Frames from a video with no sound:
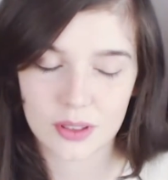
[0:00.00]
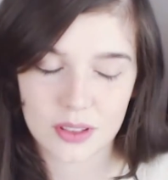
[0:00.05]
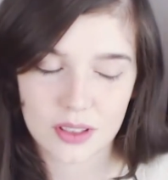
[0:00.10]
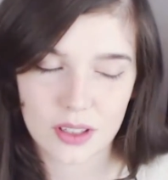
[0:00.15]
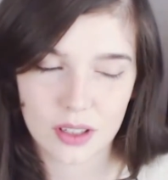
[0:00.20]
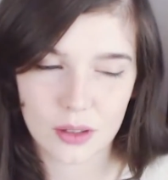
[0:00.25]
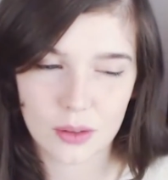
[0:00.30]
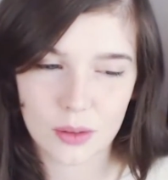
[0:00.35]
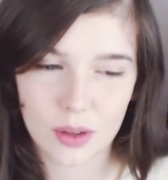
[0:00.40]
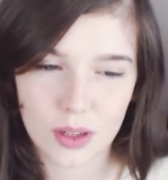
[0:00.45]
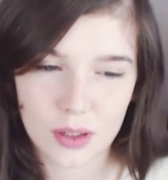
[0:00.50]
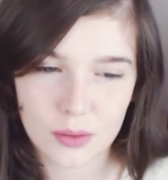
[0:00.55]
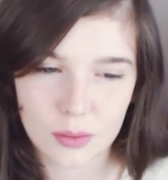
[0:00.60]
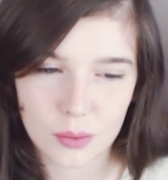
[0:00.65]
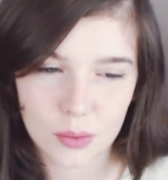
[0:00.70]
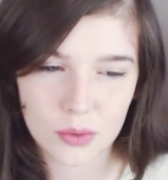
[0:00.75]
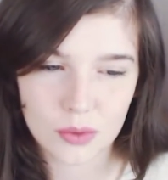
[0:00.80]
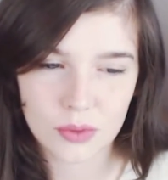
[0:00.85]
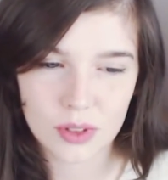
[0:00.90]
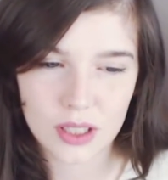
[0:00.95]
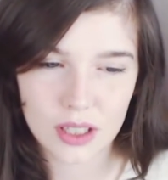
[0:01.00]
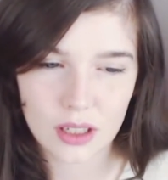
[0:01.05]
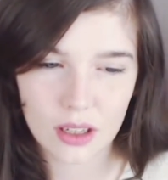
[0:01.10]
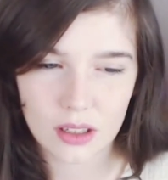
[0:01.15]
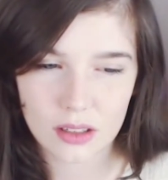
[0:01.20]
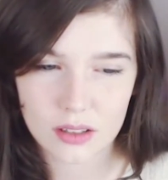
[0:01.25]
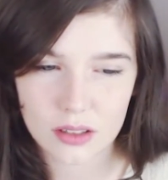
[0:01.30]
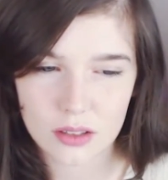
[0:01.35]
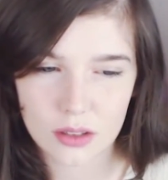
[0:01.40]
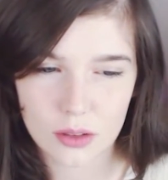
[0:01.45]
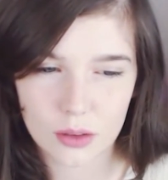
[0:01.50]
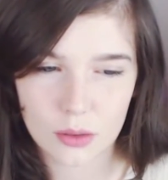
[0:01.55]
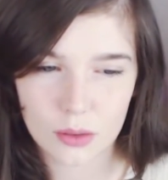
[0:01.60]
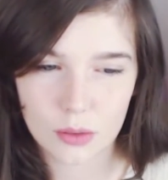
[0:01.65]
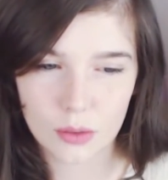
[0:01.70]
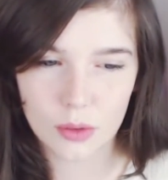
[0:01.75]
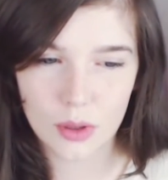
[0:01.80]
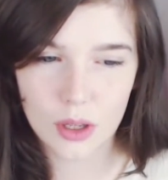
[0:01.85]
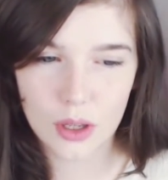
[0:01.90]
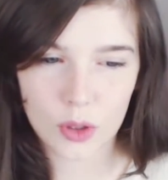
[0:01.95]
so I would really like
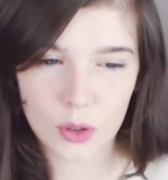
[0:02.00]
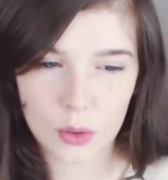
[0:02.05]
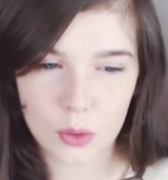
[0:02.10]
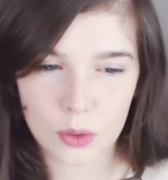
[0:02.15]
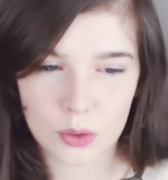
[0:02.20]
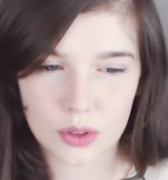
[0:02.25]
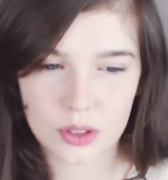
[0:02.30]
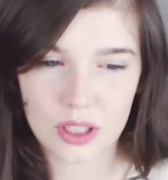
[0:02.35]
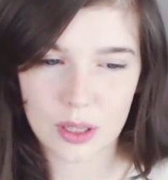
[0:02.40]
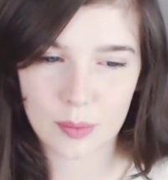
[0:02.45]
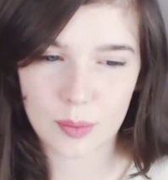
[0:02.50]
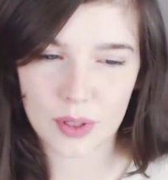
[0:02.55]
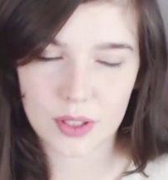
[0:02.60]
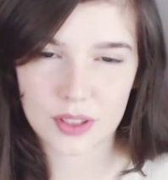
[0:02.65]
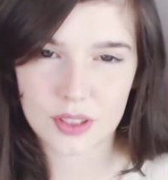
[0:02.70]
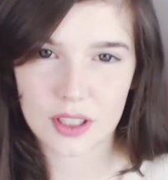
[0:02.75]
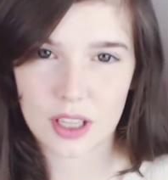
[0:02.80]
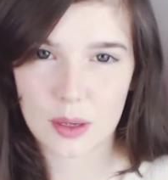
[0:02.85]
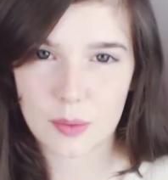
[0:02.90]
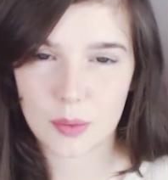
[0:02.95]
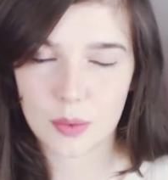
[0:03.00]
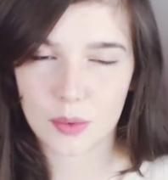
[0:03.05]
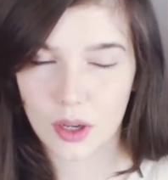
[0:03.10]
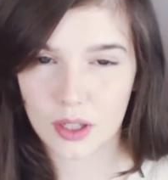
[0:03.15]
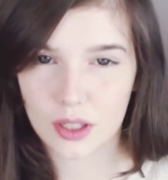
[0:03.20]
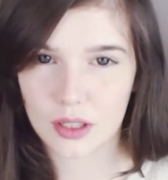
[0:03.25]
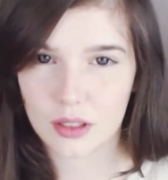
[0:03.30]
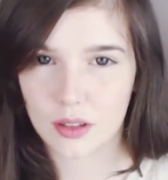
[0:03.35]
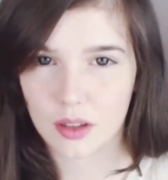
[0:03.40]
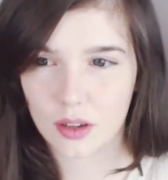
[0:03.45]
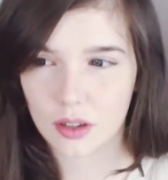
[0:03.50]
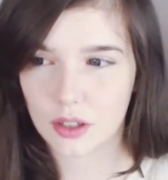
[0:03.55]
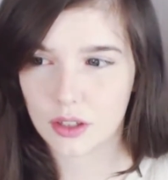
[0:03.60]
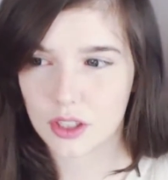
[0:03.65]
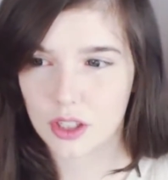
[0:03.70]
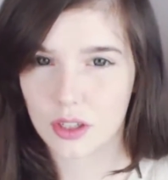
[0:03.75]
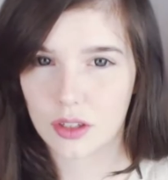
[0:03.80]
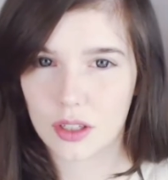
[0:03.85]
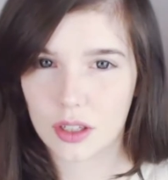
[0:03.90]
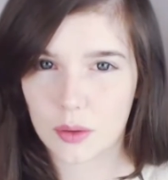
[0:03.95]
to record step by step my kind of
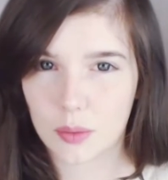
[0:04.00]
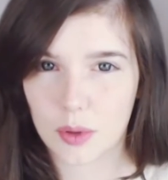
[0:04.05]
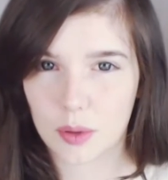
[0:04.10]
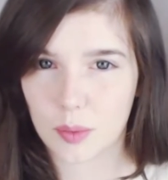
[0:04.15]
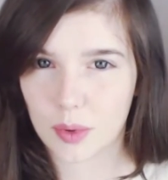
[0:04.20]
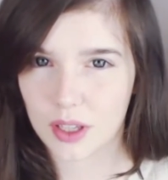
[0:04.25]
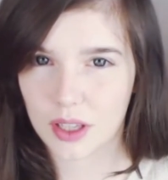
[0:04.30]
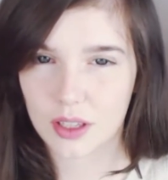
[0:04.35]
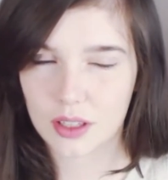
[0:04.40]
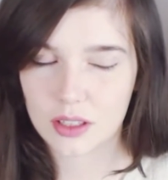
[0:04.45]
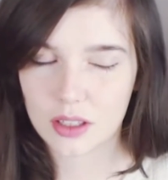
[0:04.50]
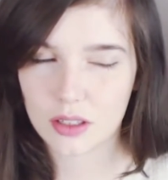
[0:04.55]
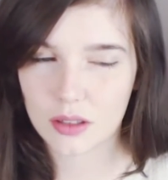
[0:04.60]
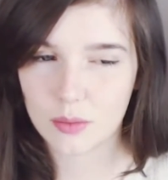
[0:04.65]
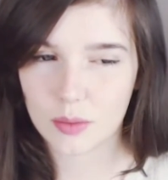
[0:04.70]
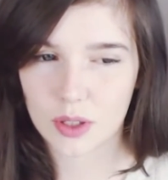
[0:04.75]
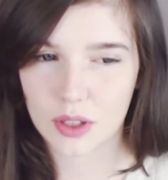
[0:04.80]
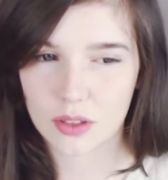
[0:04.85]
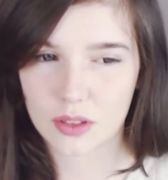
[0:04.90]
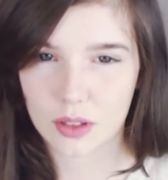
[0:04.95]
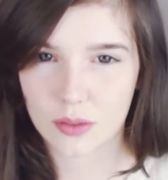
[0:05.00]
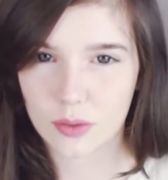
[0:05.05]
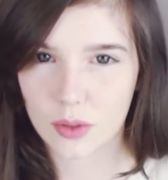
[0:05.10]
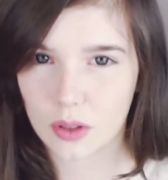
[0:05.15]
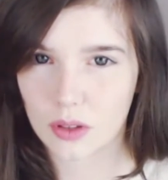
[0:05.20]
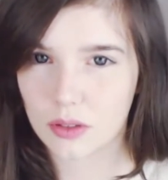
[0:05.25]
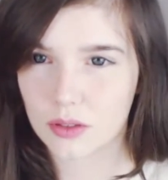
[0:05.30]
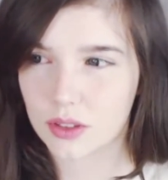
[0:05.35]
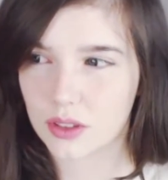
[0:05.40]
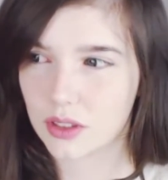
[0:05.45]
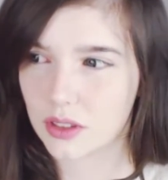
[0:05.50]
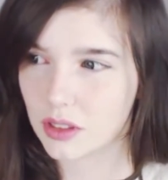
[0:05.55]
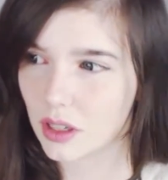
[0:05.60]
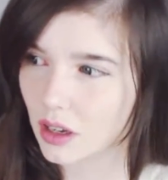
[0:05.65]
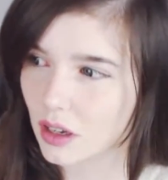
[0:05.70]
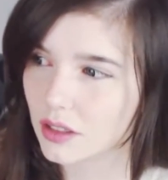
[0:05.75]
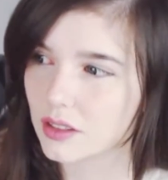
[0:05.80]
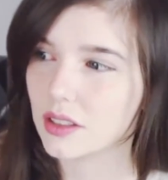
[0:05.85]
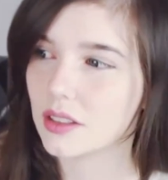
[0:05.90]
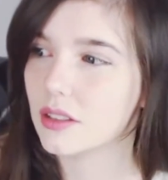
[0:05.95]
journey with my kitchen because I've not
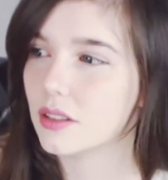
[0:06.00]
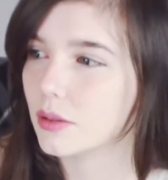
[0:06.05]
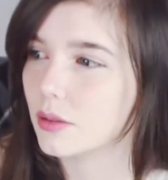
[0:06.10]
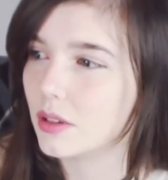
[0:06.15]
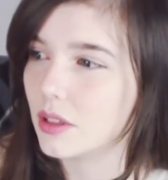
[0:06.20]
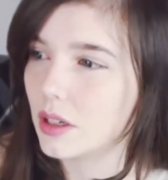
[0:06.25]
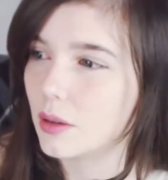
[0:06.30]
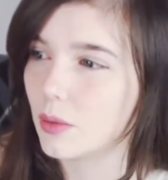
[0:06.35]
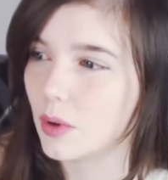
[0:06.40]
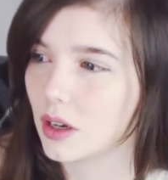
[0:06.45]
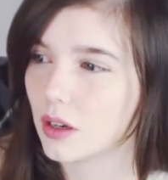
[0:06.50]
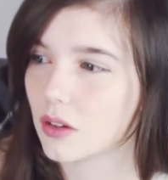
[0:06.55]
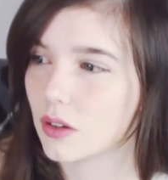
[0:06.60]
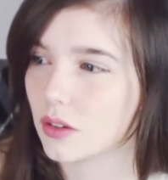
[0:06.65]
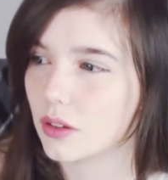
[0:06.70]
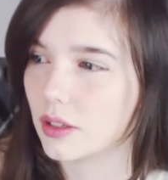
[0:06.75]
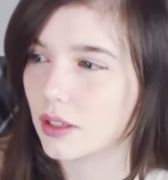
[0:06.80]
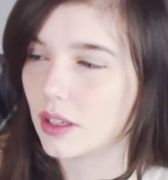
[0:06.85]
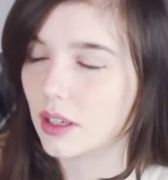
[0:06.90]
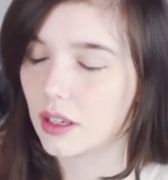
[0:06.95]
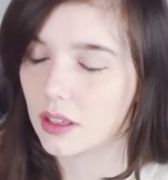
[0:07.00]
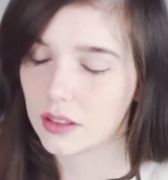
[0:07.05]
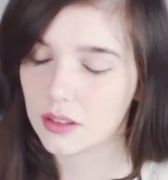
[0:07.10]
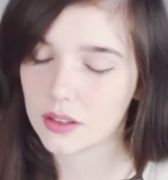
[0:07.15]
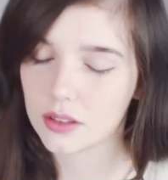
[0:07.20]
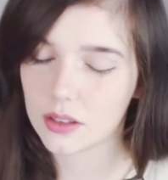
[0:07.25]
started doing any work on it yet.